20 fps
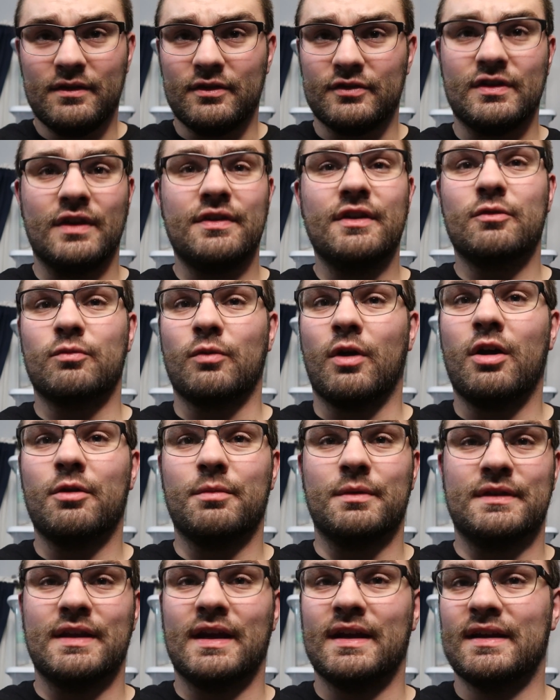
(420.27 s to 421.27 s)
there's nothing
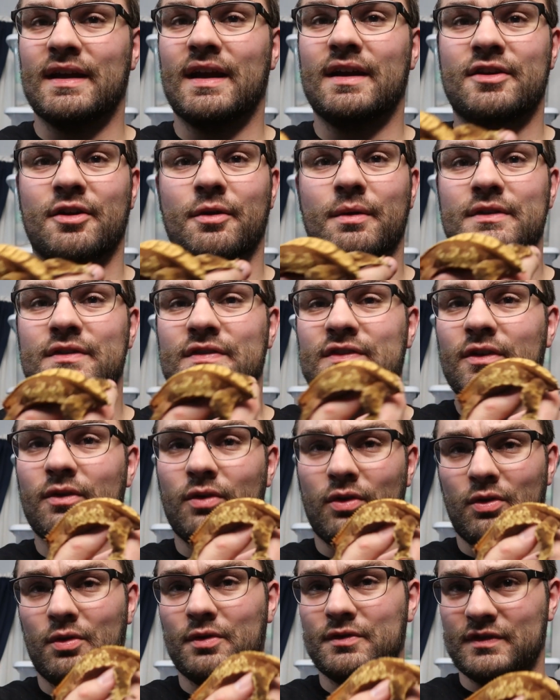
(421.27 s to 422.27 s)
wrong with that gecko. It
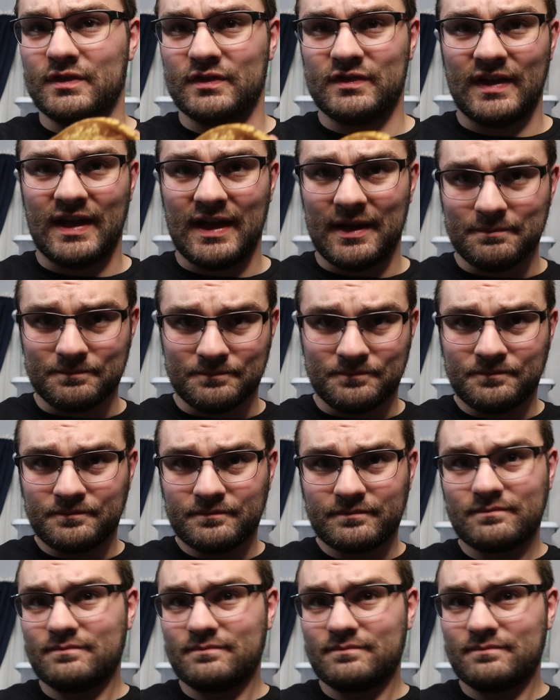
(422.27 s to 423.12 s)
still holds the same,